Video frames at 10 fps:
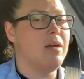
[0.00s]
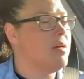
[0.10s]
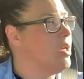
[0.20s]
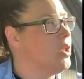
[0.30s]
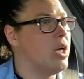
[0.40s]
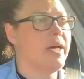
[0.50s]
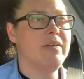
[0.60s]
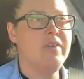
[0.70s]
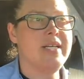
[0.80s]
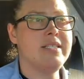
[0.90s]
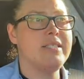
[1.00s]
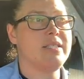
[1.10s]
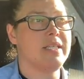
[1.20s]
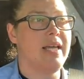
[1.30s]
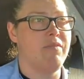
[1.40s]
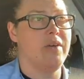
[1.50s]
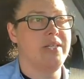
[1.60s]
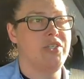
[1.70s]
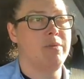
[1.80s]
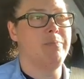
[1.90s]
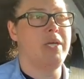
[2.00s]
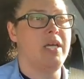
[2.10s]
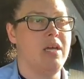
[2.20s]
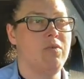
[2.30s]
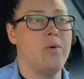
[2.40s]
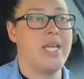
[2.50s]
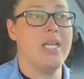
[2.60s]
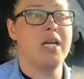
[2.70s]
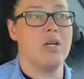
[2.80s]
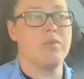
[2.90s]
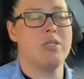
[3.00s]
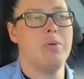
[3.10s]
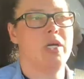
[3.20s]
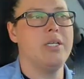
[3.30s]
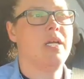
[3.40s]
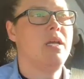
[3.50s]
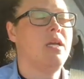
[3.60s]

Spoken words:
A lot of us get very jumpy if we cannot respond.